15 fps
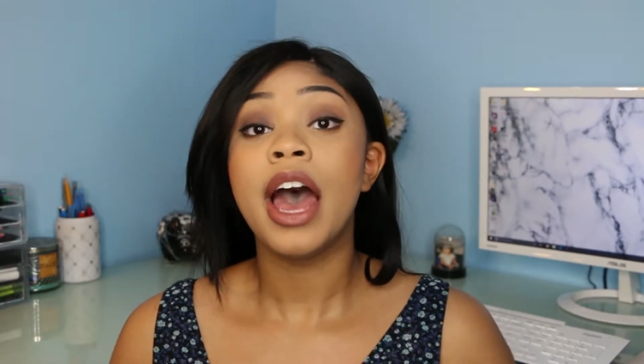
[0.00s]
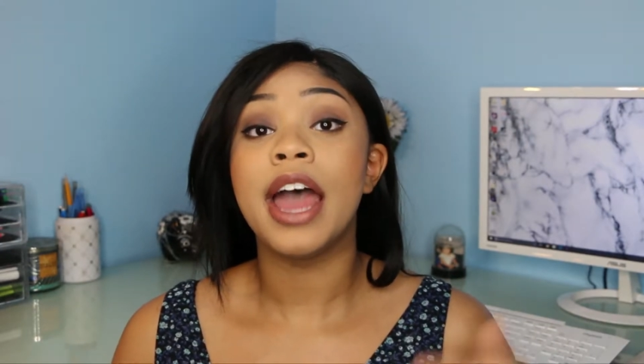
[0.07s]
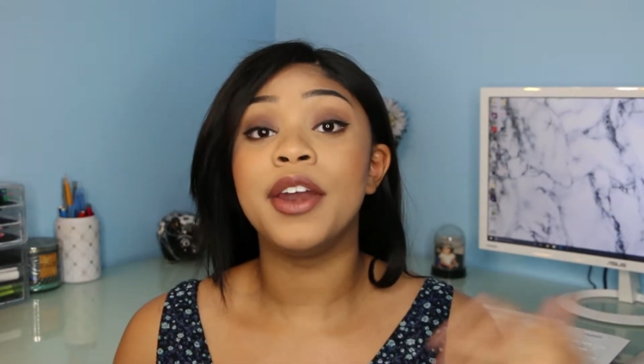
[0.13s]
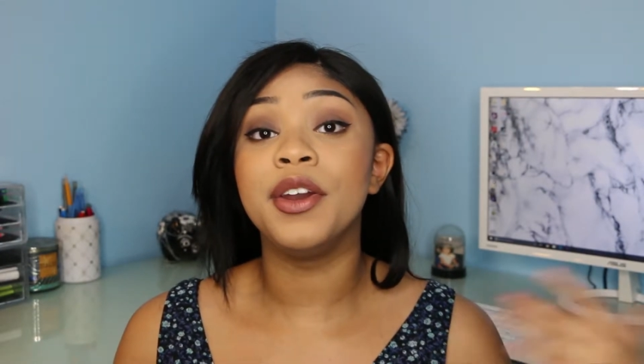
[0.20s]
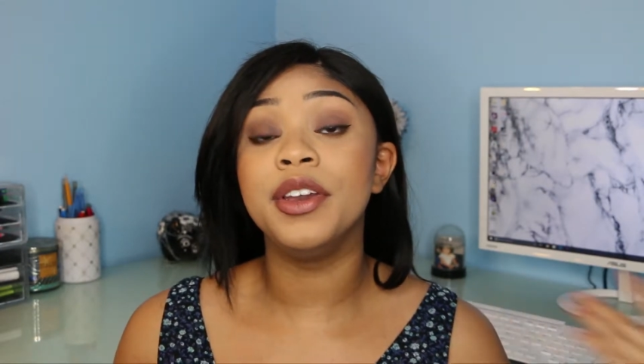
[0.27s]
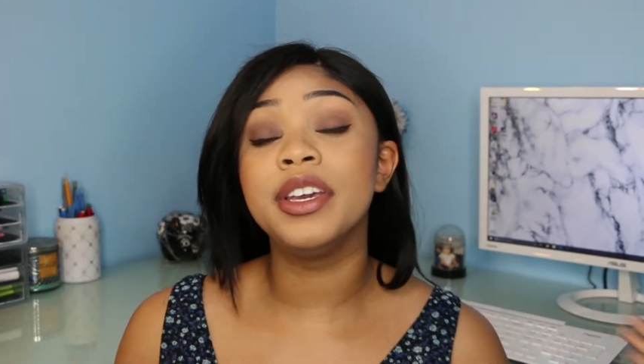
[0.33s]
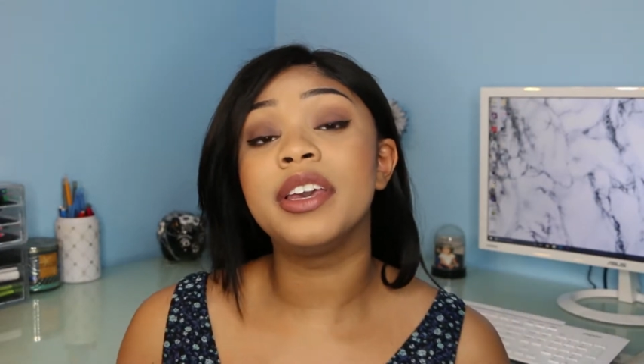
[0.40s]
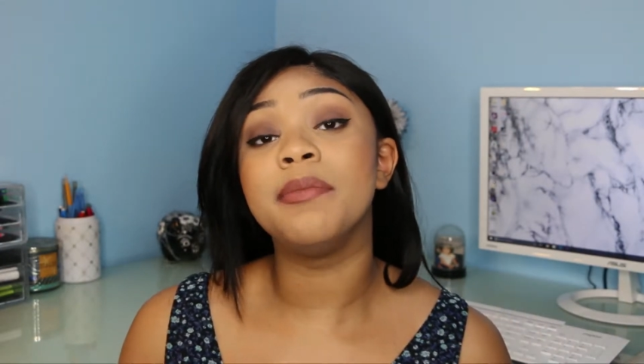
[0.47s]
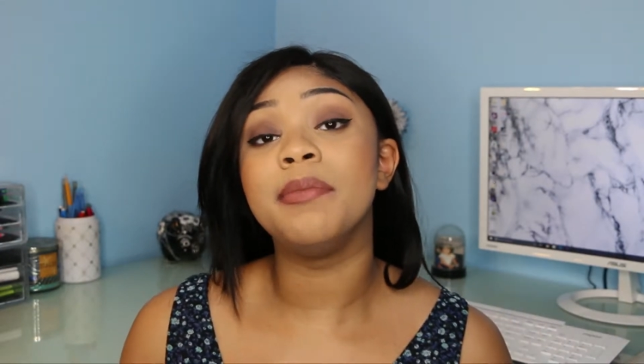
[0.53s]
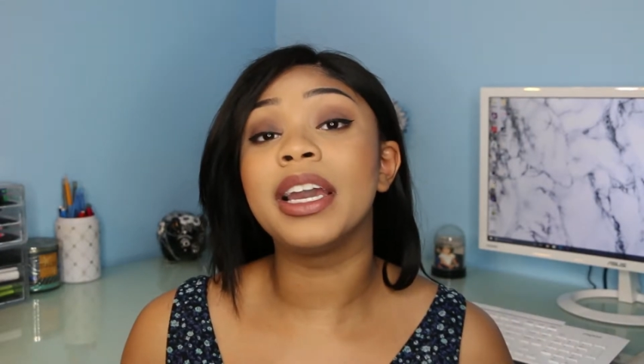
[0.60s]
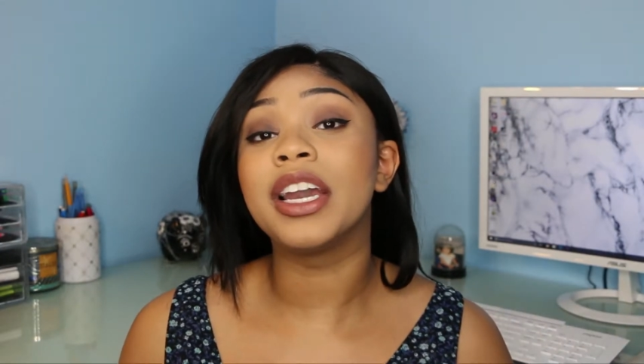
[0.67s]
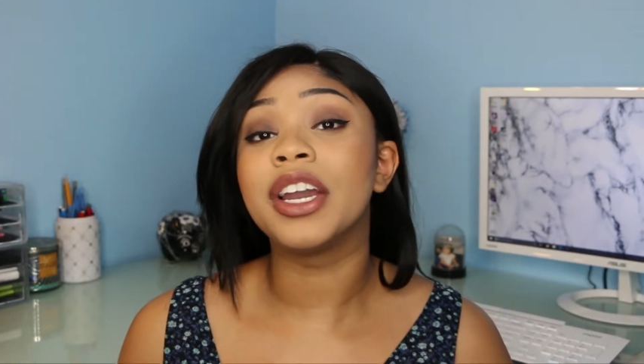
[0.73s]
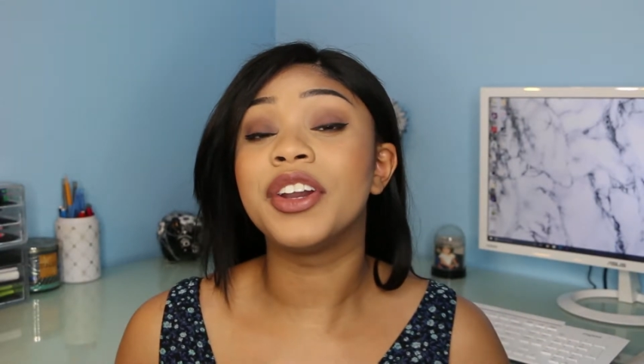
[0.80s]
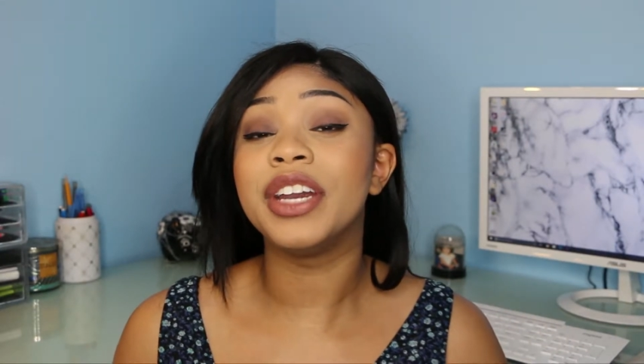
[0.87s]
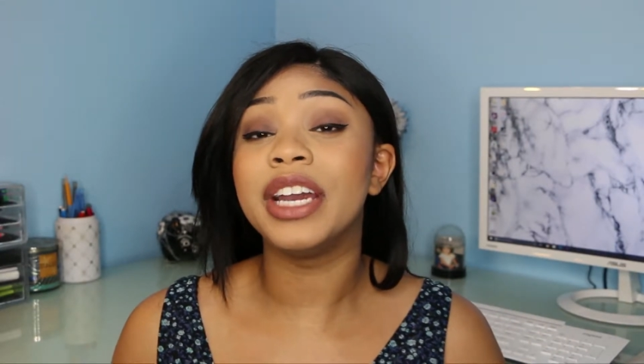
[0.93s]
I know you can
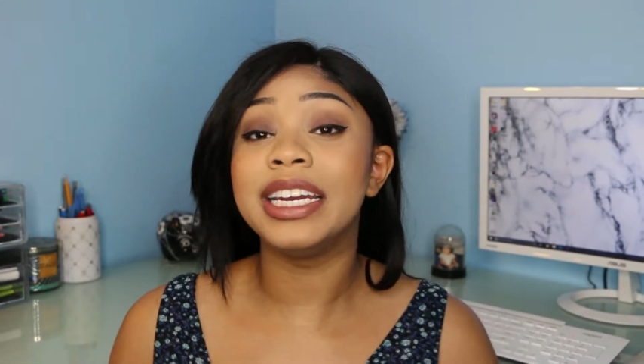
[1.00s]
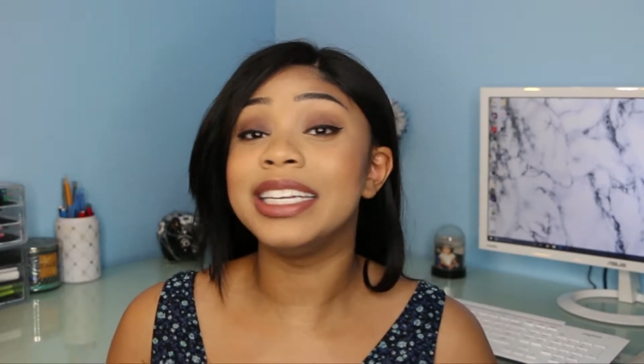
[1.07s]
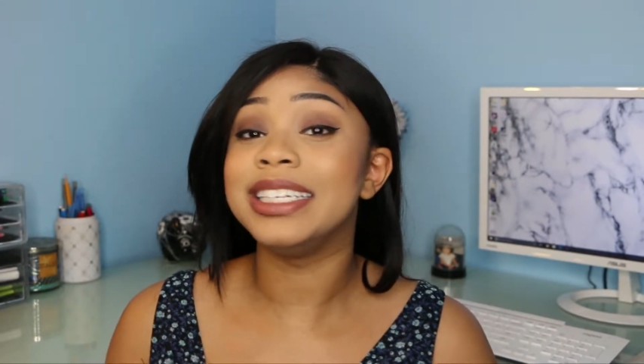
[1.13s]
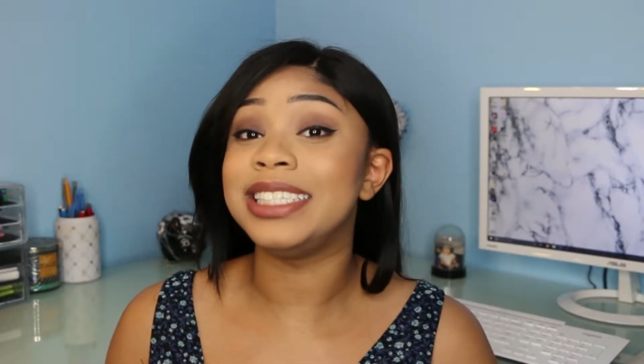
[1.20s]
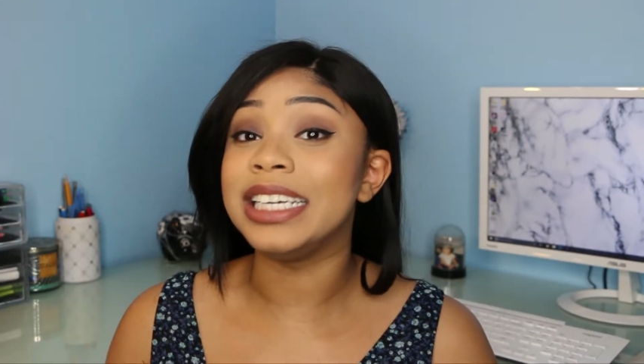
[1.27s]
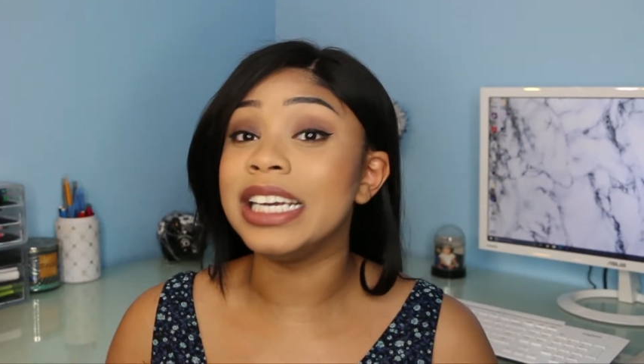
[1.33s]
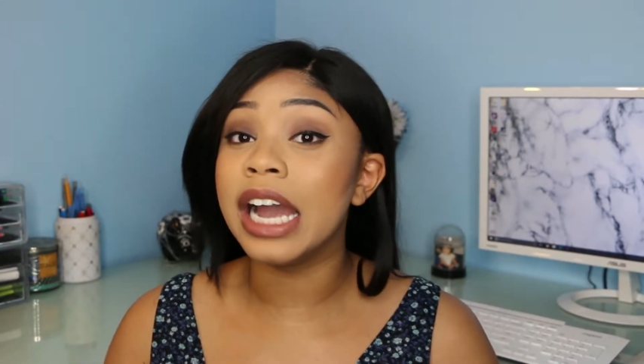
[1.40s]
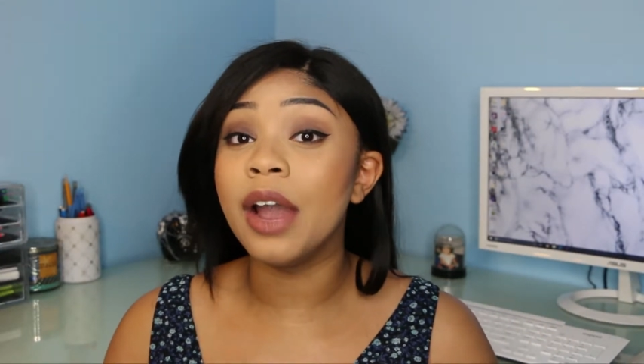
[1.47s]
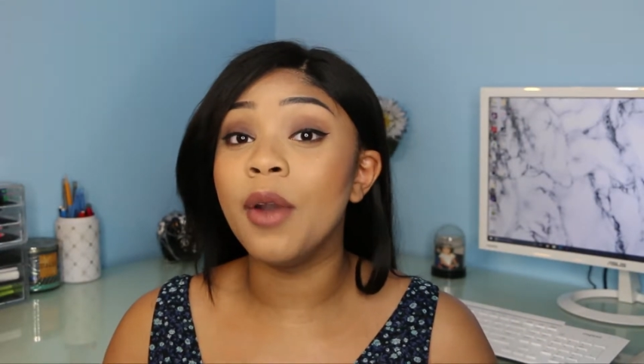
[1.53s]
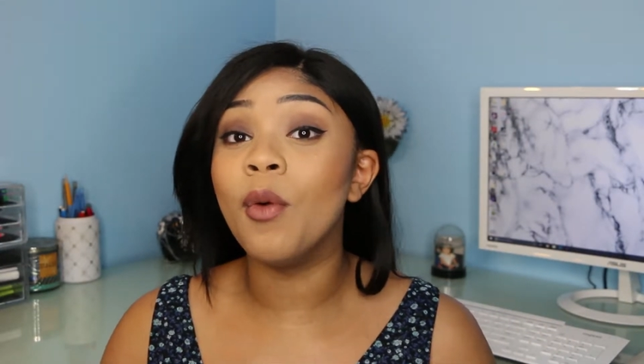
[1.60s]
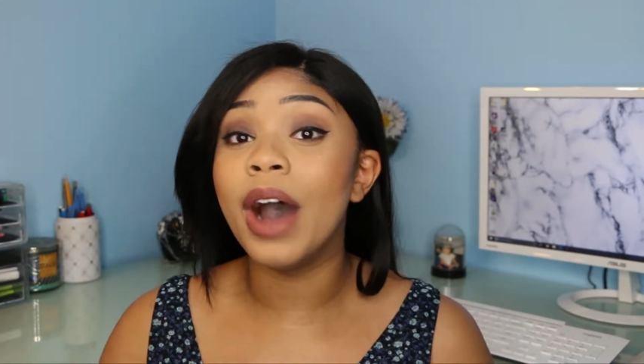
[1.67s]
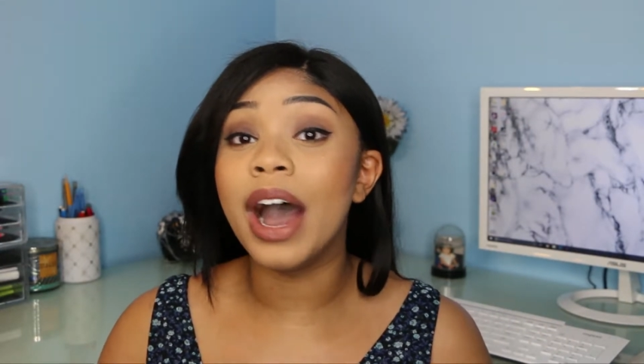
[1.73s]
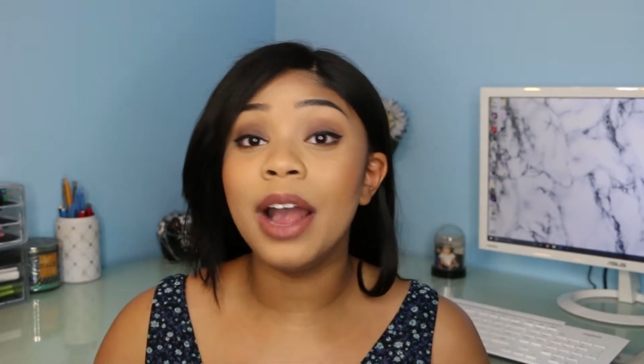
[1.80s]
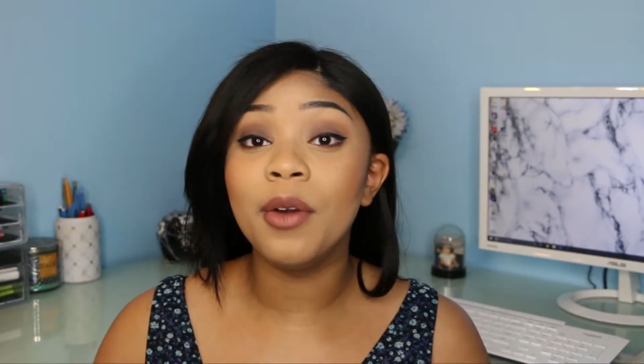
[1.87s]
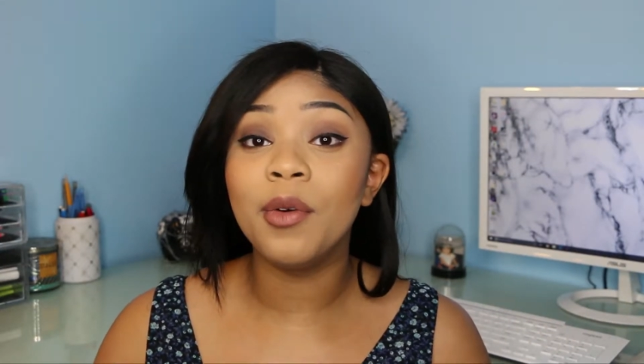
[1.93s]
create a
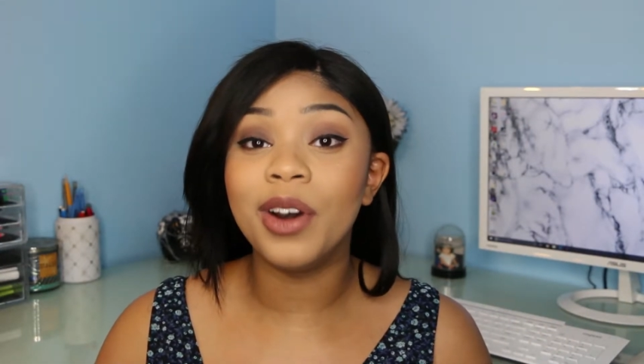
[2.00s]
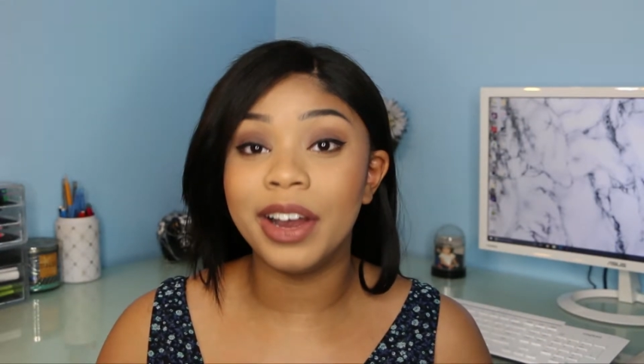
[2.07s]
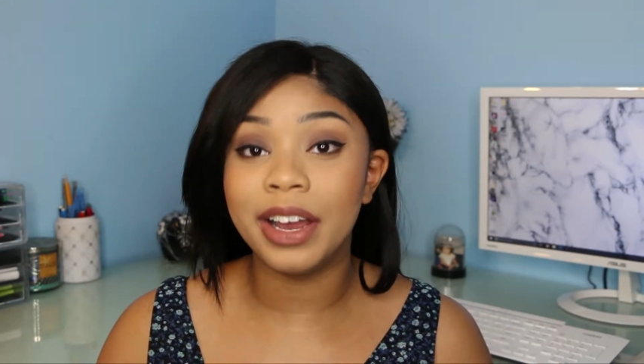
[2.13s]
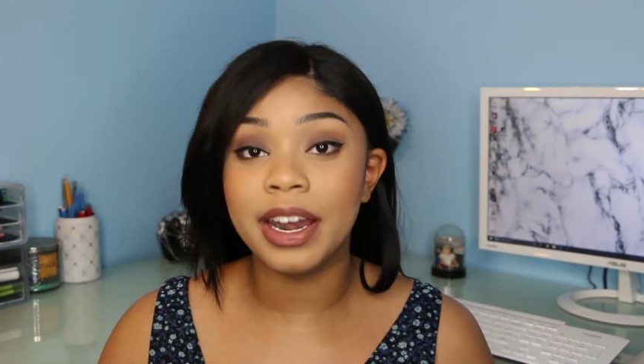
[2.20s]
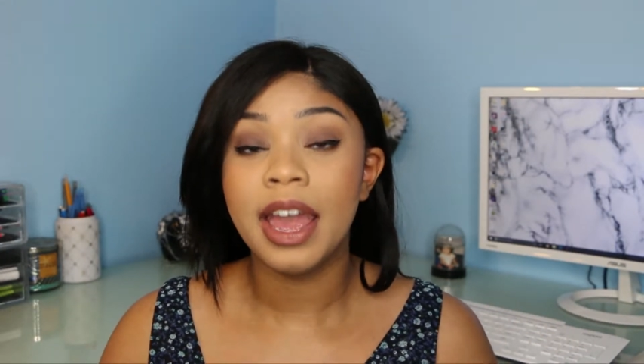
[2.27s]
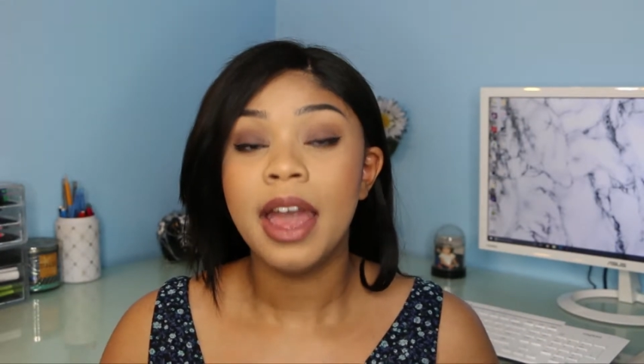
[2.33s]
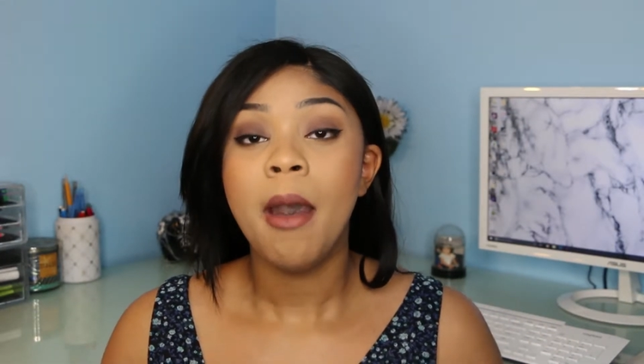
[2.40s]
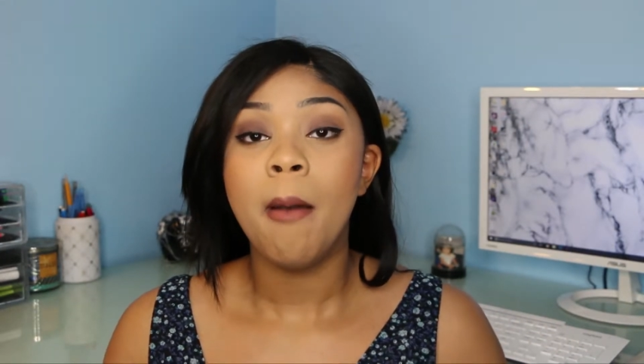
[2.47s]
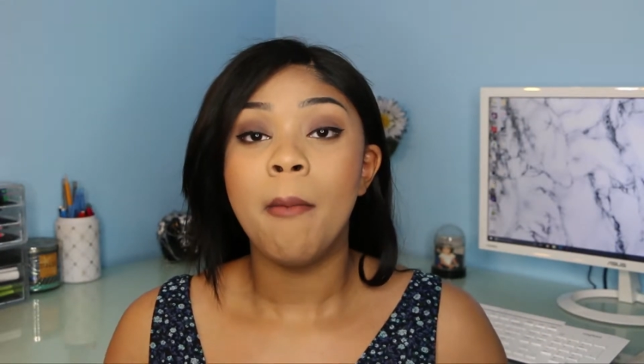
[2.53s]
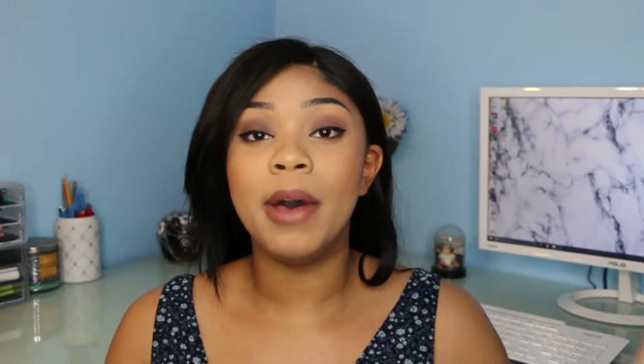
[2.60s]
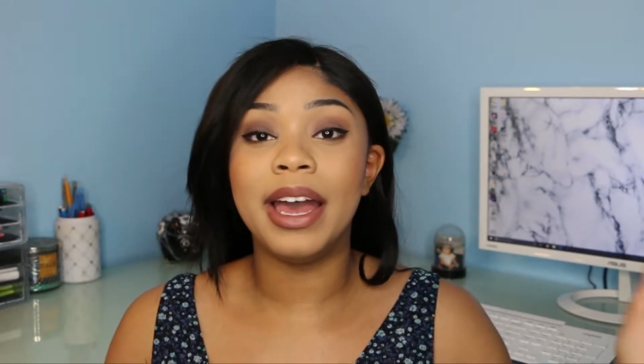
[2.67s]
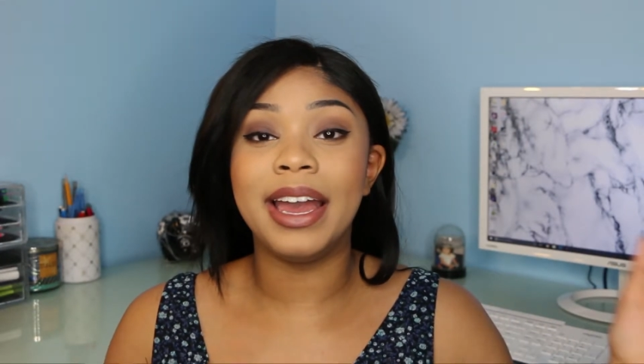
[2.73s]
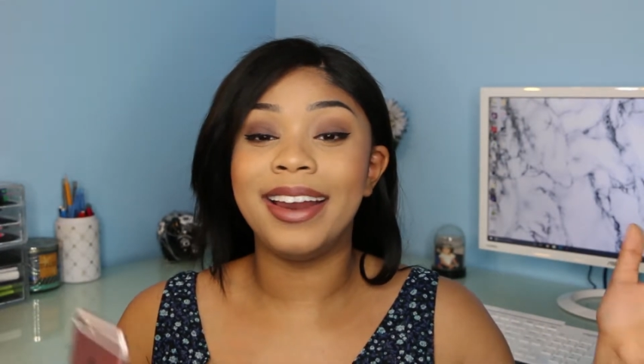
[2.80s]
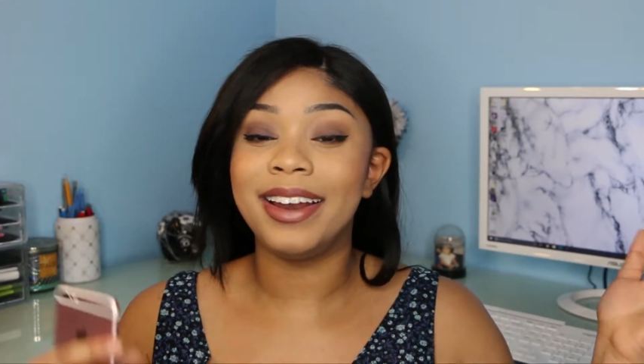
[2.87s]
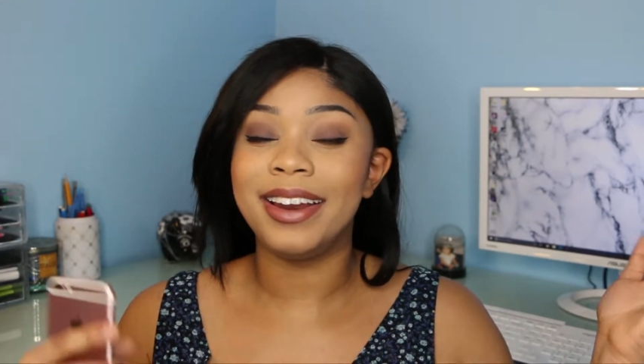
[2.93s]
DIY one, but